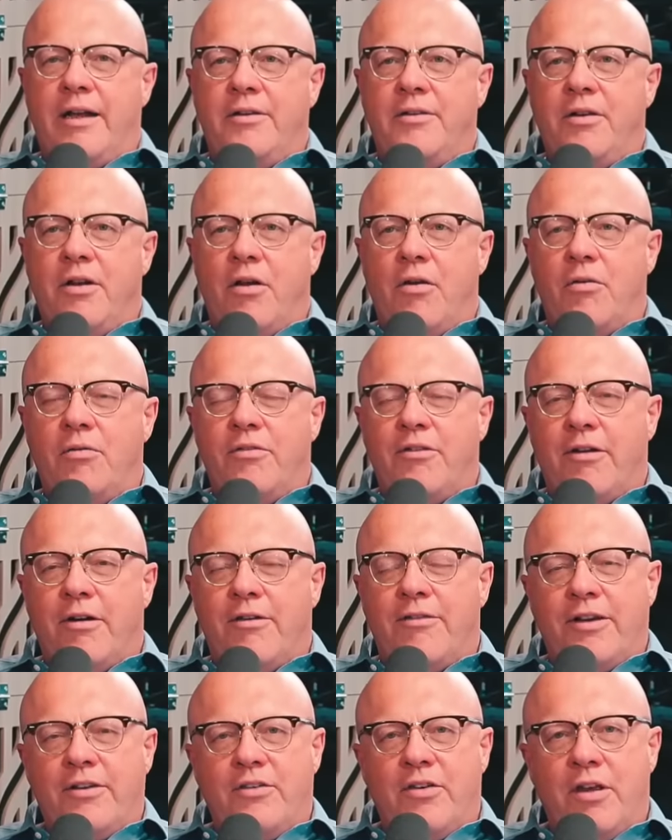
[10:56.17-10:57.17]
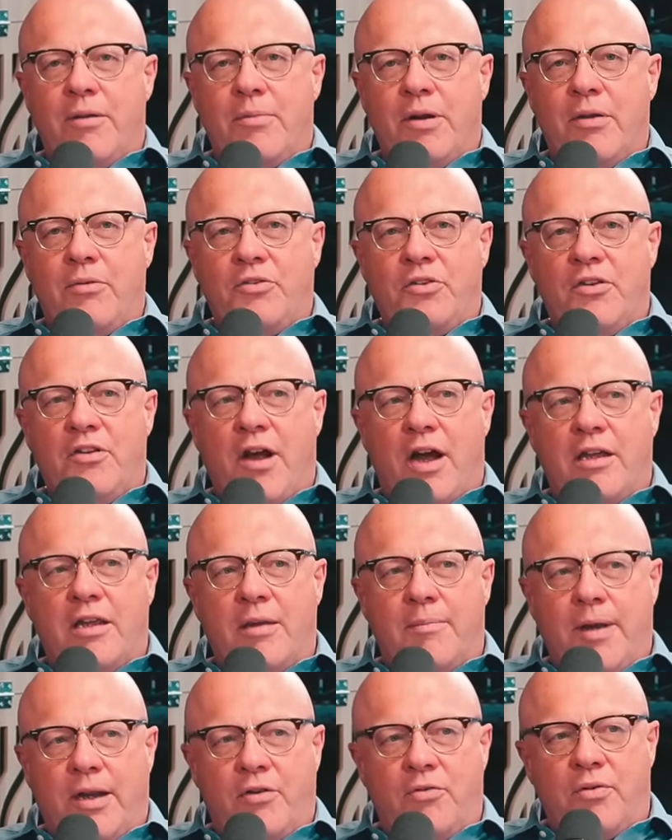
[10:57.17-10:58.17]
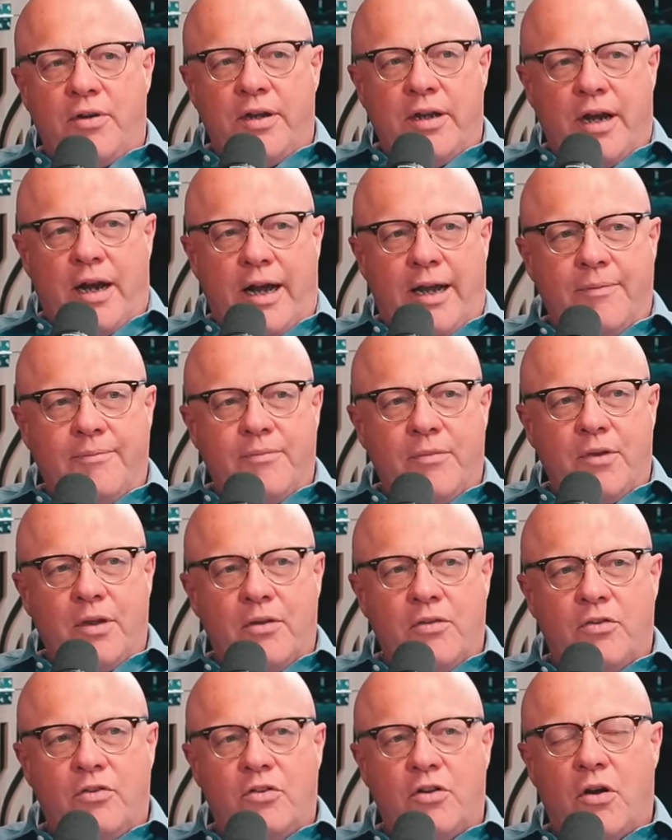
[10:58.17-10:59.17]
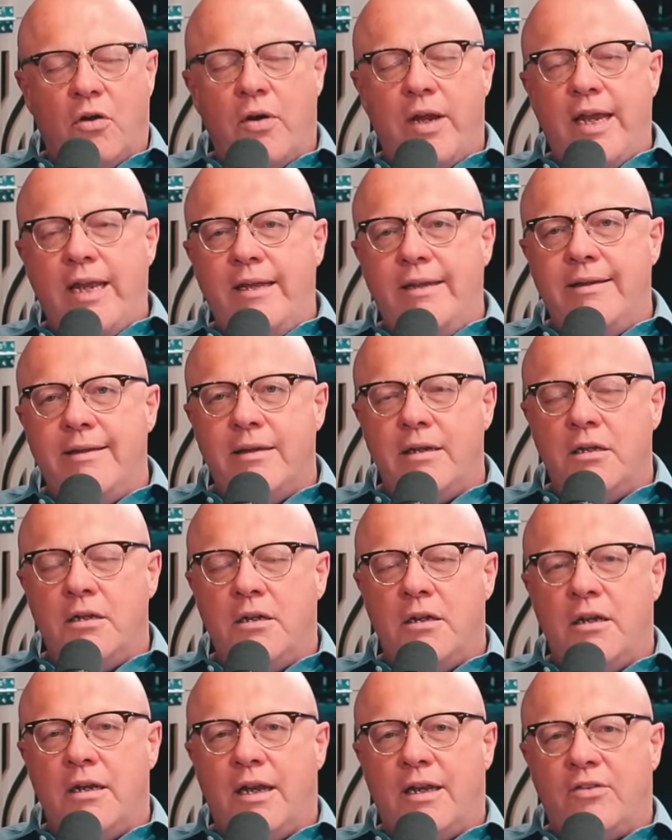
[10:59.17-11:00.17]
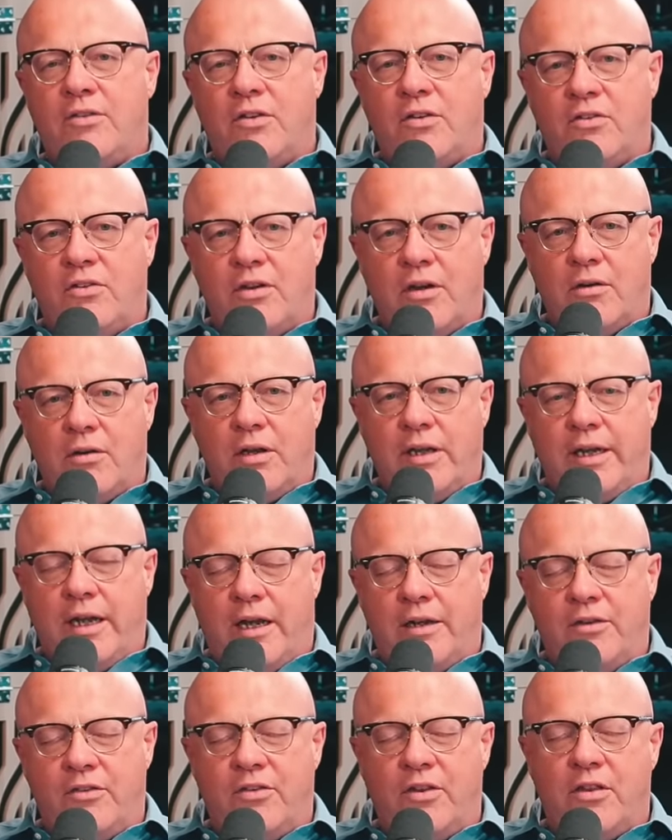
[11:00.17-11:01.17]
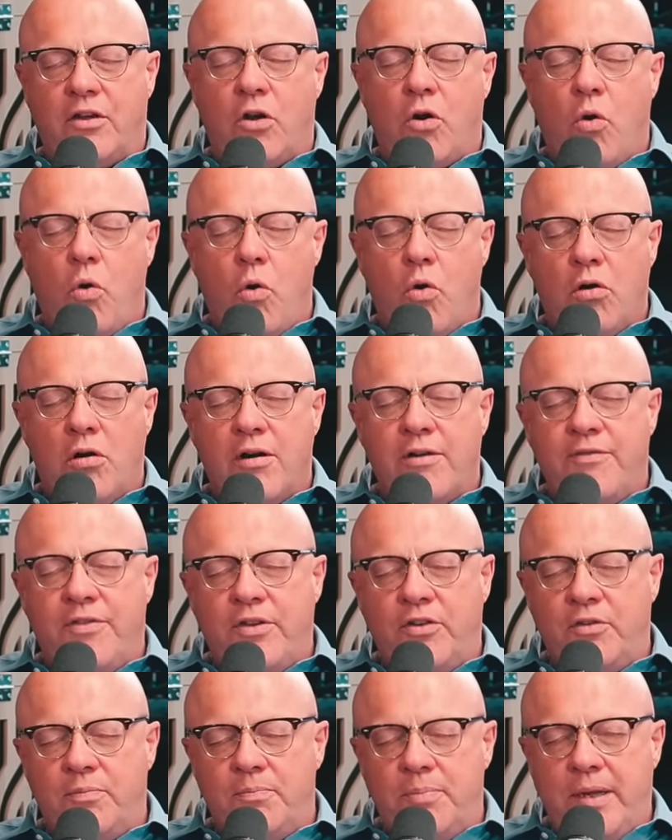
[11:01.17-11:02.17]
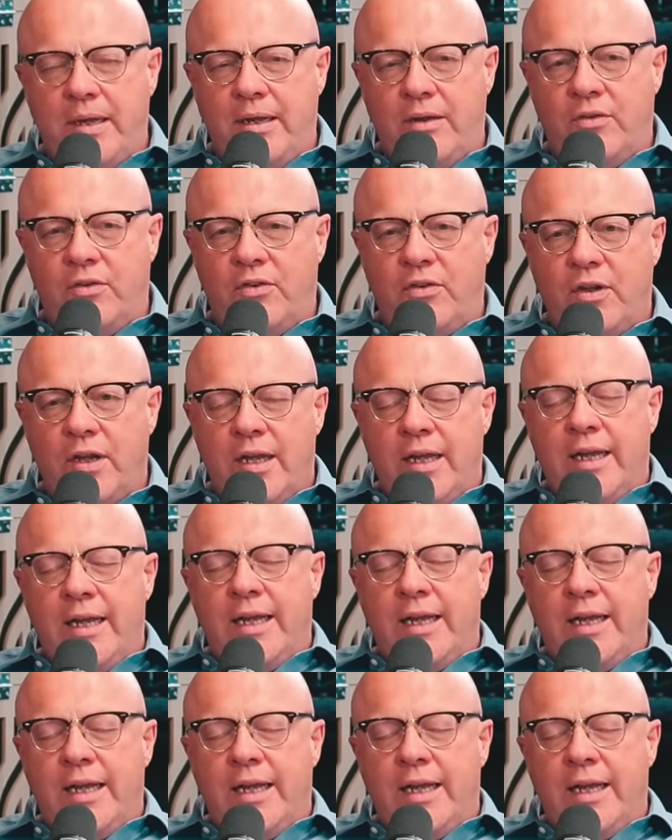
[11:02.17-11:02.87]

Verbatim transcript: no offense to him, but he was a documentary guy. Mm. So he didn't necessarily understand. The core of this piece